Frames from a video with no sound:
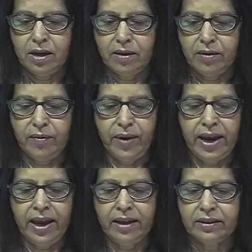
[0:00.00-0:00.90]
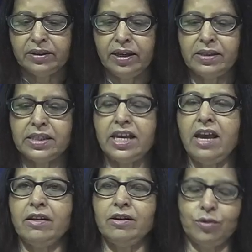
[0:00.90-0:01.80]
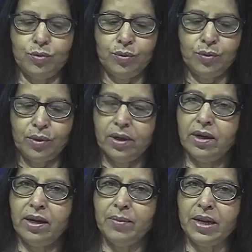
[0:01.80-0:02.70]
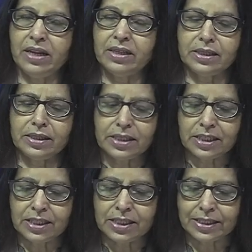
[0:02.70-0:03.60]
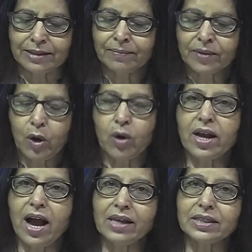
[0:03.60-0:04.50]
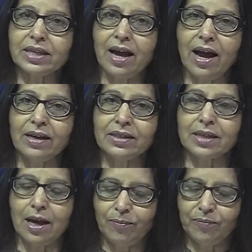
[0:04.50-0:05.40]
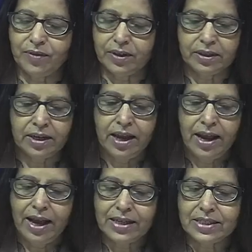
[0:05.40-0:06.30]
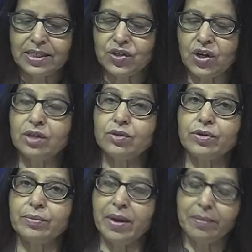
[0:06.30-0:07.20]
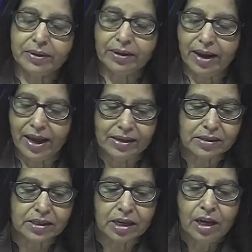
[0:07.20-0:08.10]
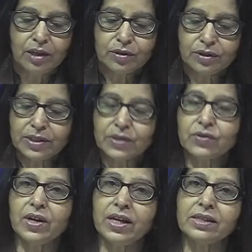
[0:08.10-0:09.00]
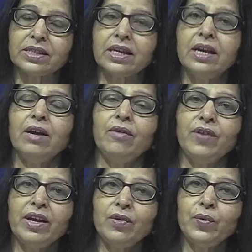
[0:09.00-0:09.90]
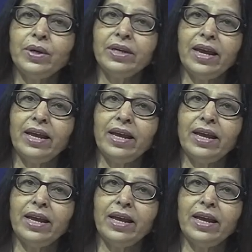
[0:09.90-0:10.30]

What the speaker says: where they stare into a middle distance or cast their eyes upward as they struggle to remember the lines. So this creates, we are doing